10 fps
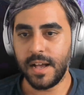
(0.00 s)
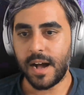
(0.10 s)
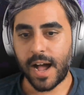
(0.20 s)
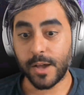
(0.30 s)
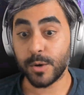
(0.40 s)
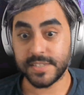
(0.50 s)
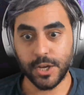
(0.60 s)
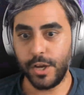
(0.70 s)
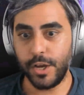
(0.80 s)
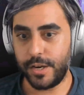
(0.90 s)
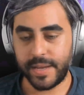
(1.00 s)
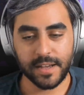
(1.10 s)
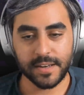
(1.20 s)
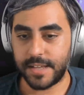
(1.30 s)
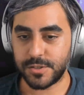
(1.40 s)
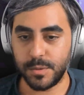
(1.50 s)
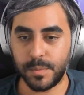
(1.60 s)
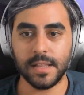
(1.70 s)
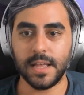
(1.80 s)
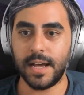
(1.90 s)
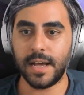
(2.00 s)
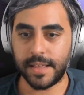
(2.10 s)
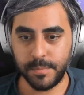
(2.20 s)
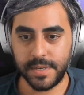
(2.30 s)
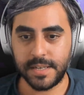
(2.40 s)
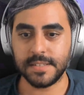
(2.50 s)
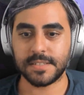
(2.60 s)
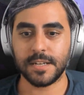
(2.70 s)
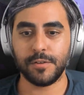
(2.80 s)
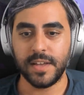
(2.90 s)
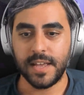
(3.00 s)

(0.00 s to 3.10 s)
I obviously heard about Azurbala and the Mint and stuff,